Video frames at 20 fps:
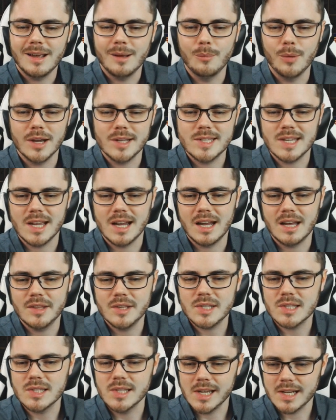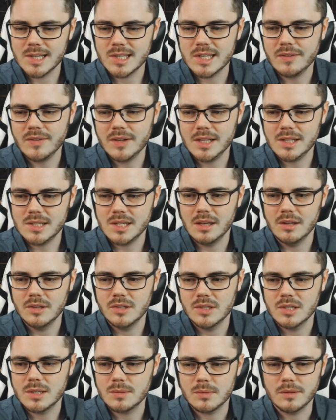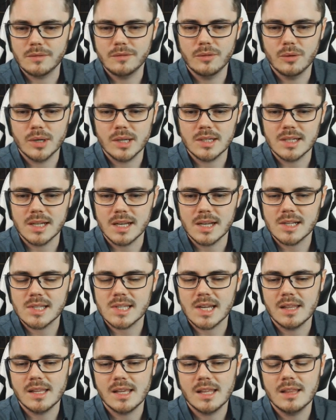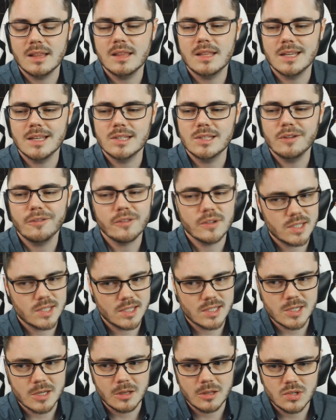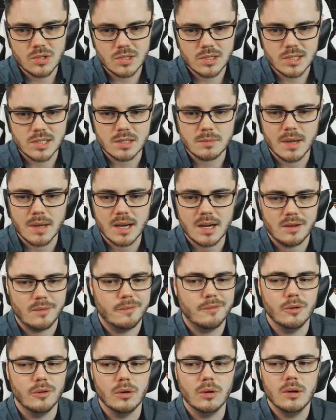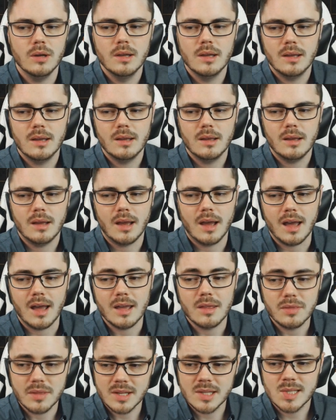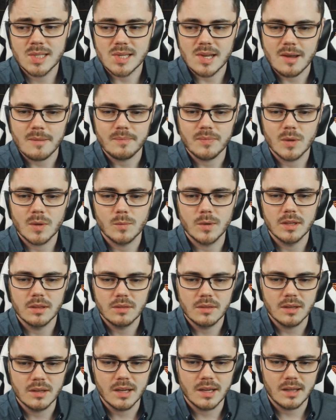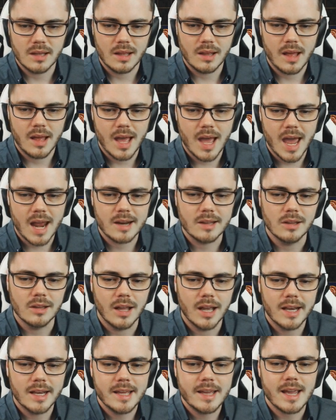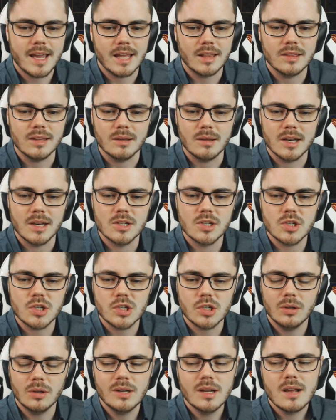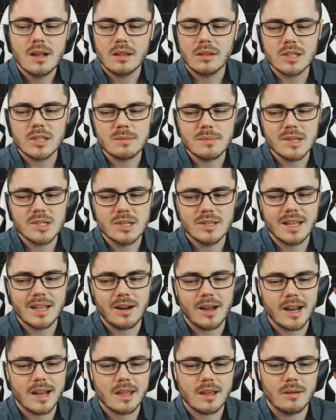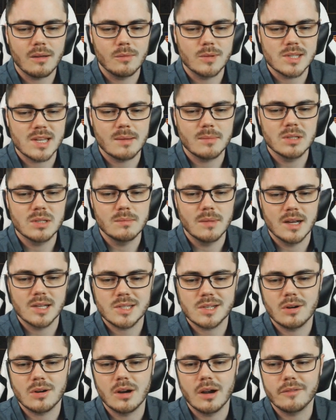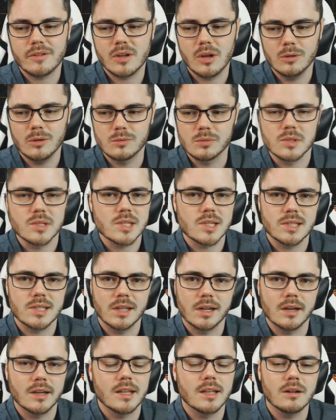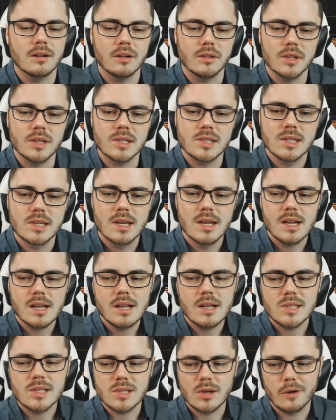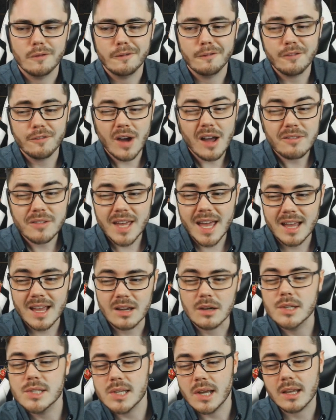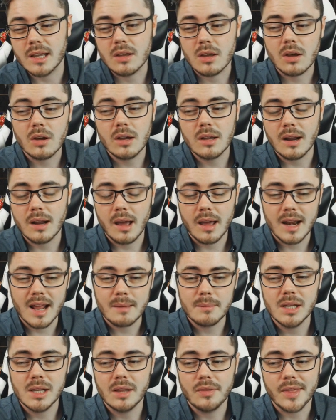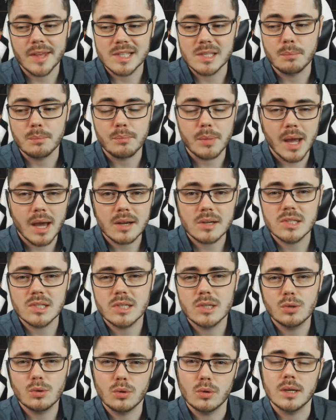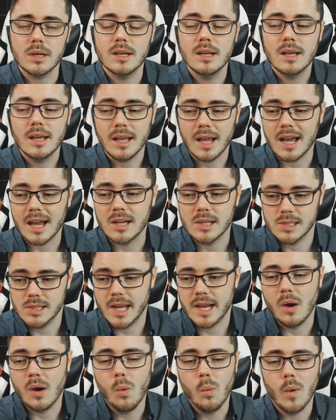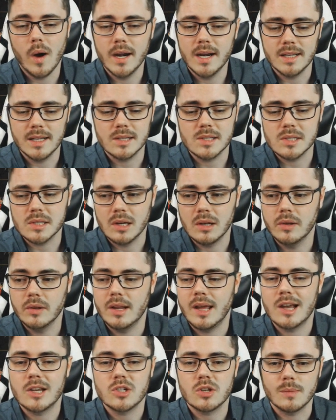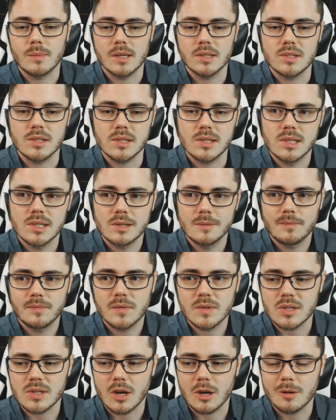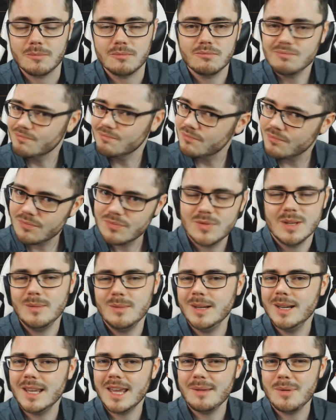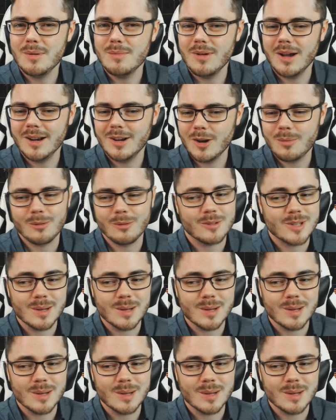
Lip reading: But this is like 70 intelligence with 40 dex, and then the difference in intelligence is made up for, and then some, with the added lightning and the energy shield. Not to mention that I was able to mastercraft cold resist that I needed on this. So for 5 chaos, I got an amulet that's about as good as like a 1 Exalt Astromentus. So something to keep your mind open.